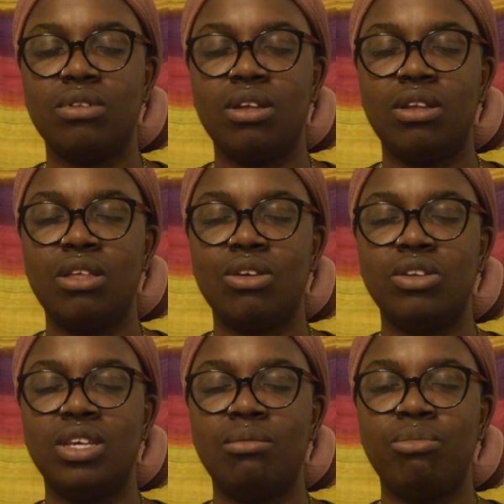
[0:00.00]
Another
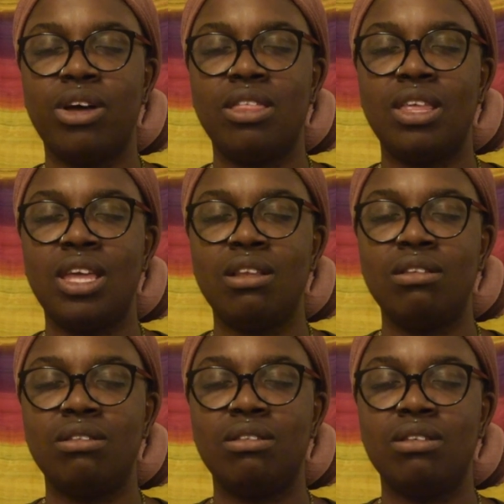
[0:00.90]
deep breath in.
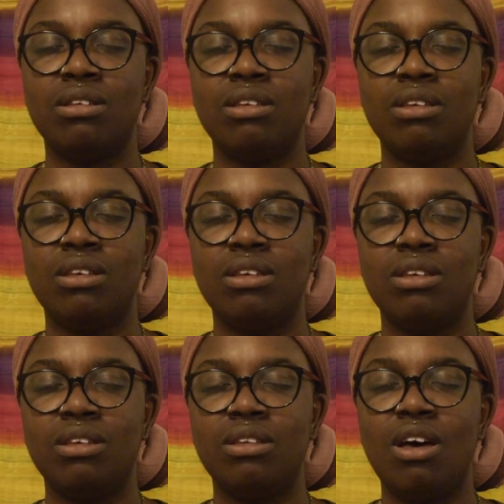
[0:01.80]

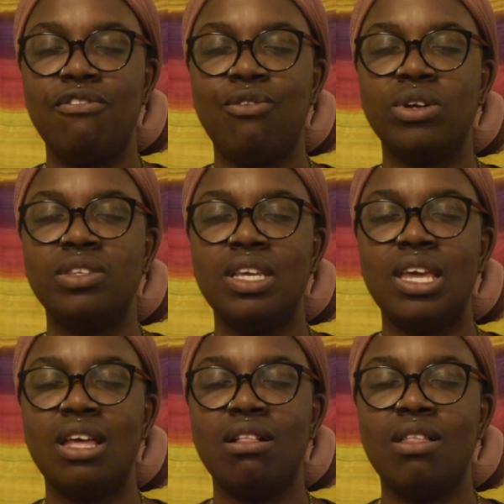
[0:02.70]
Not forcing
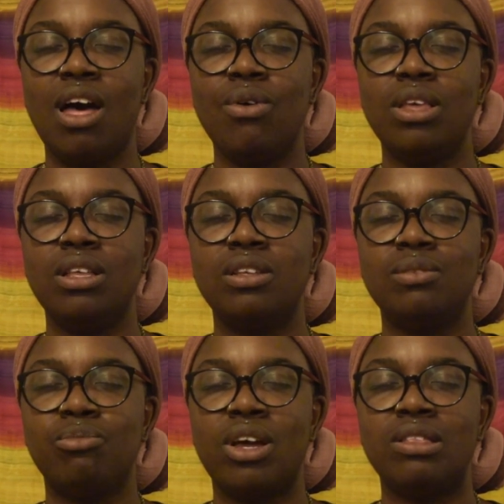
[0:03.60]
it, allowing these
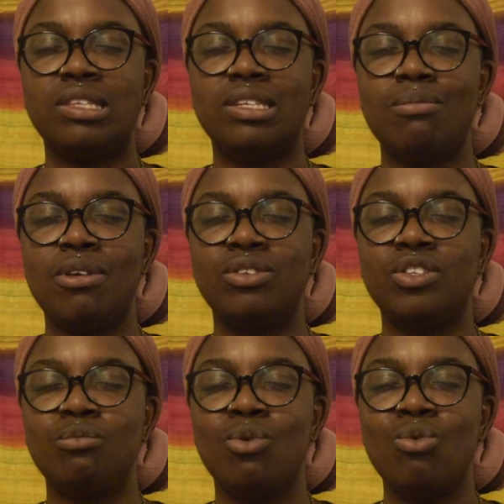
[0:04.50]
breaths to be
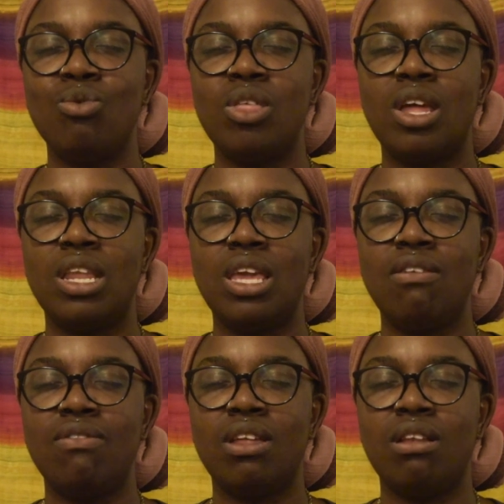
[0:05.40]
smooth and
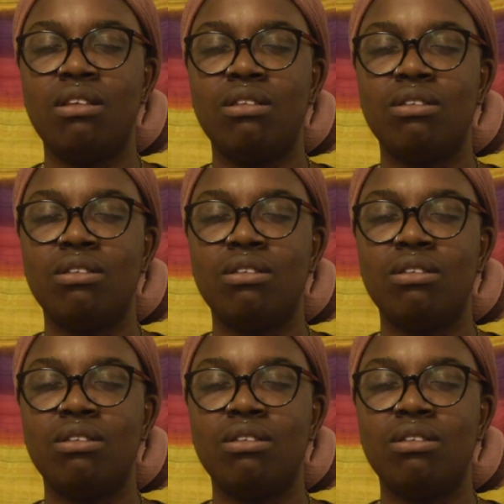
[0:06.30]
even.